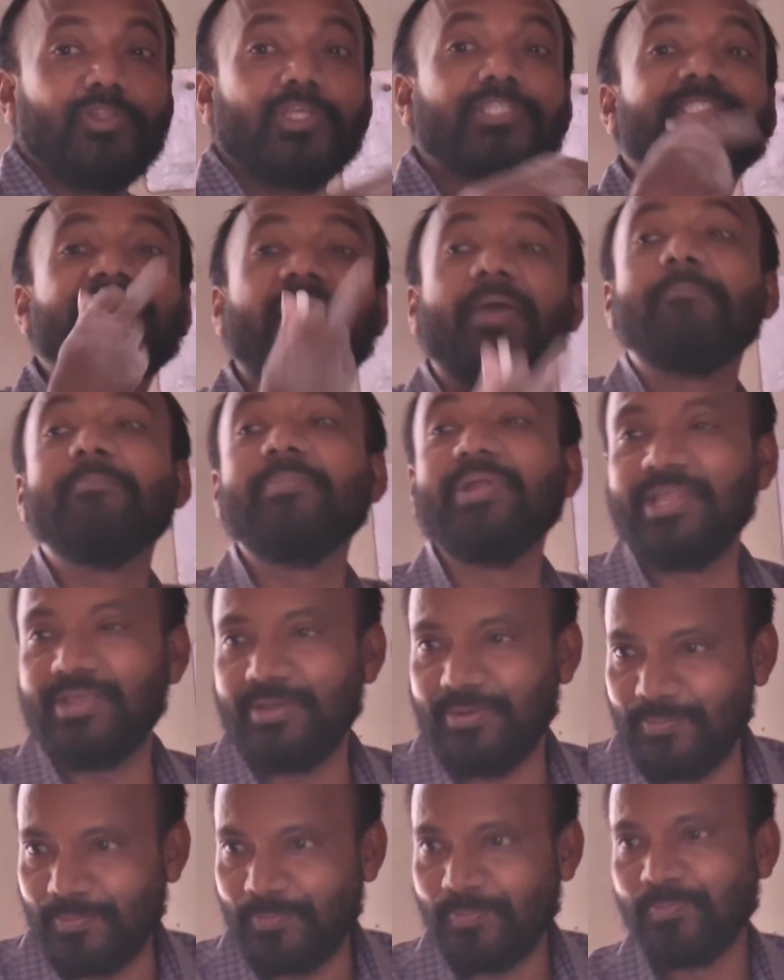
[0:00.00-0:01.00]
the same
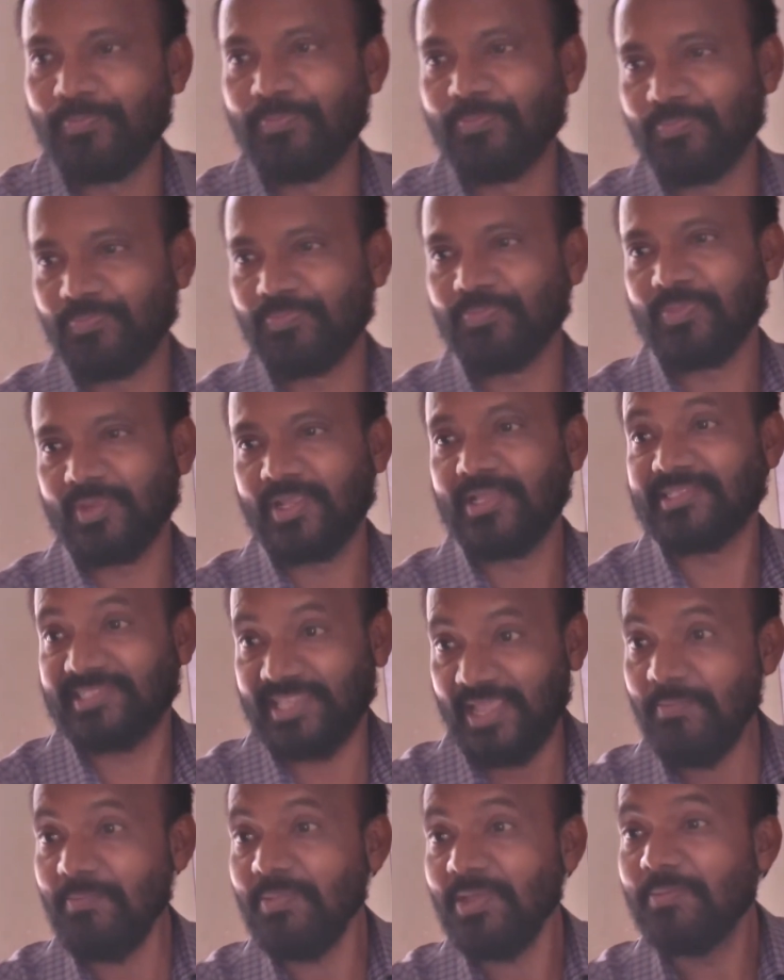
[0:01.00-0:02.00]
medium,
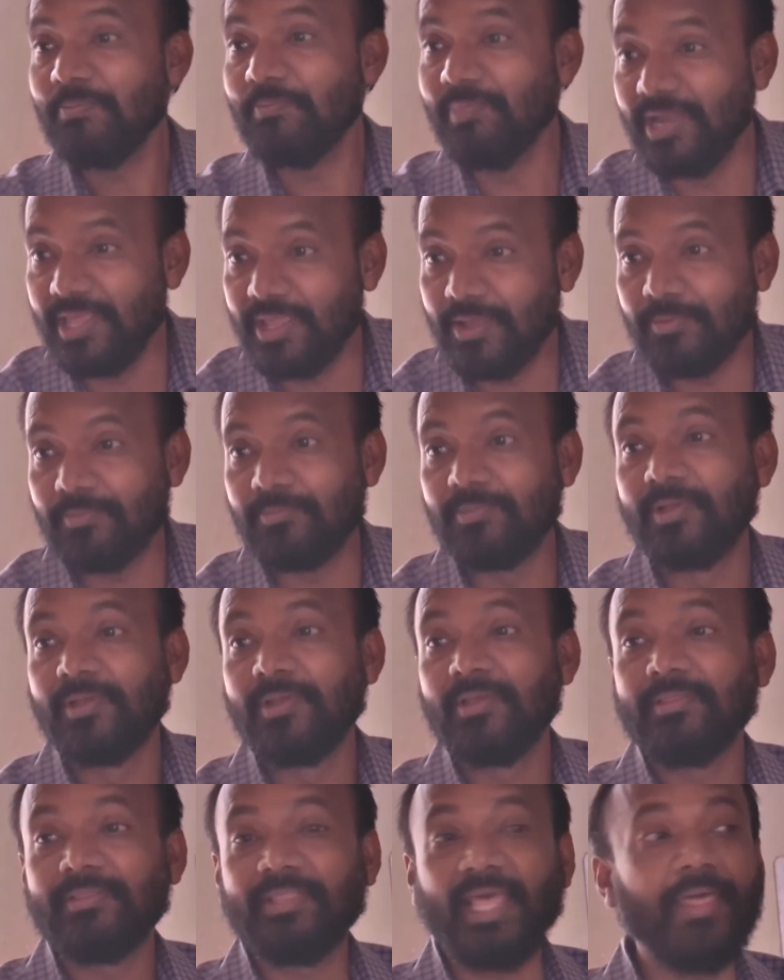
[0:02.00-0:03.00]
same medium,
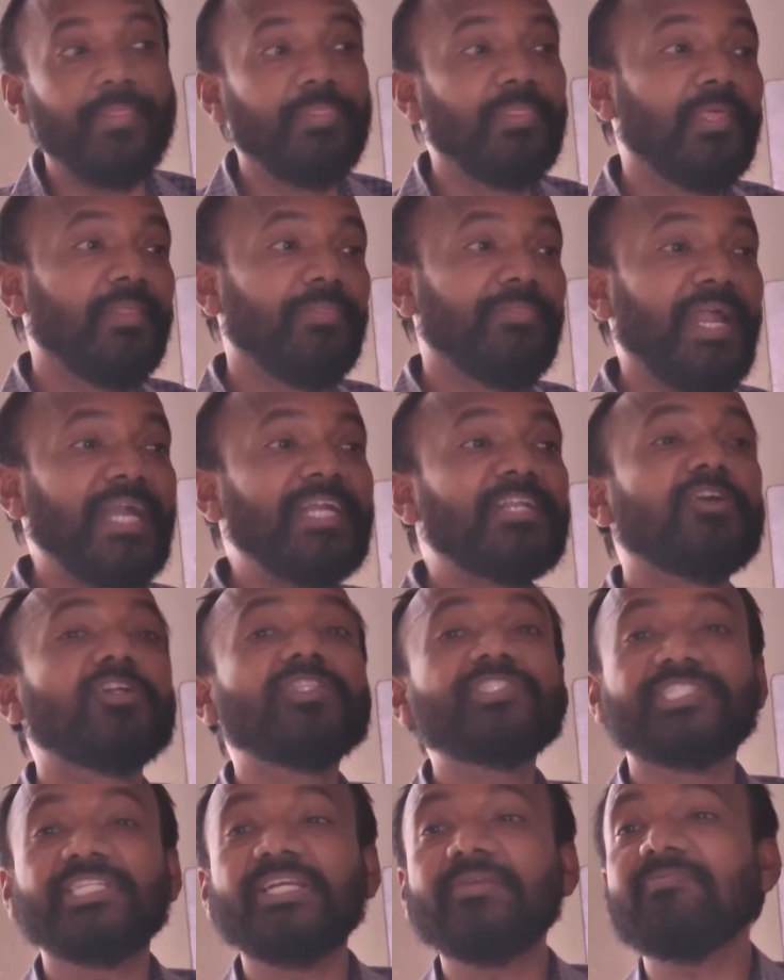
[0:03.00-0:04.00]
then that
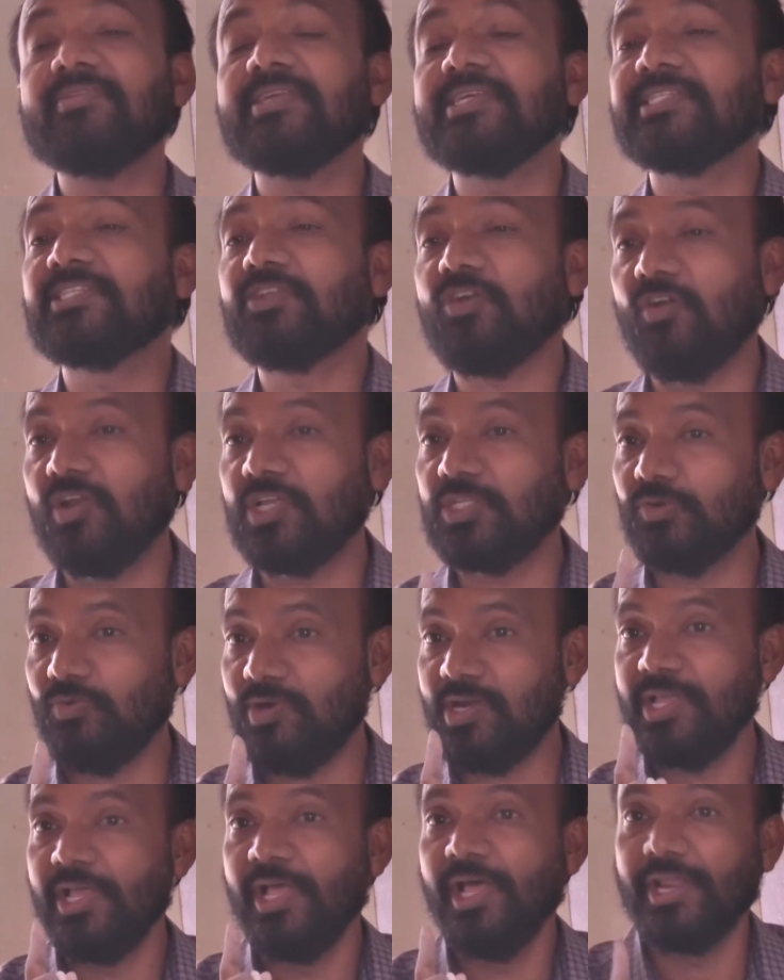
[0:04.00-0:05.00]
concept is called as
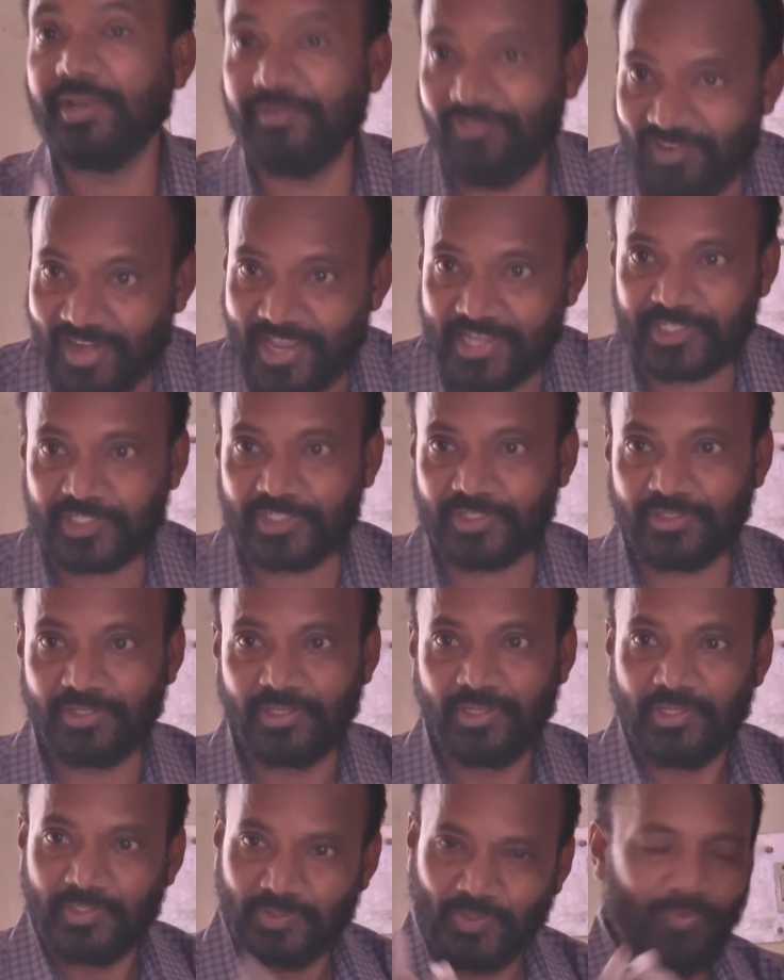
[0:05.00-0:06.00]
what? Reflection.
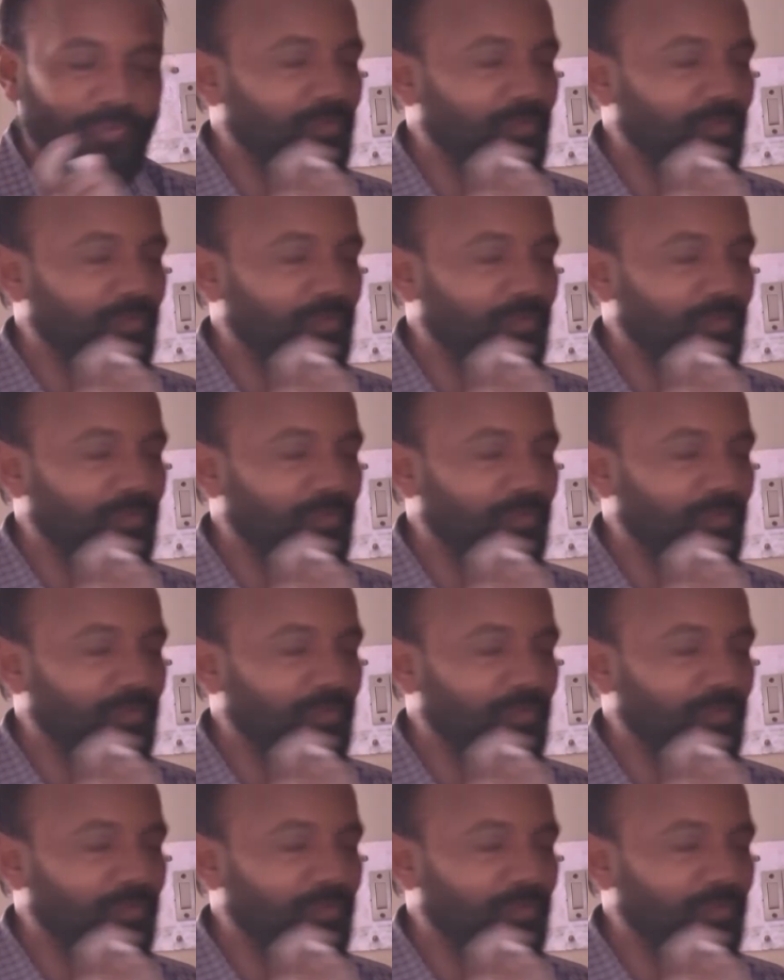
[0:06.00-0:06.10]
So,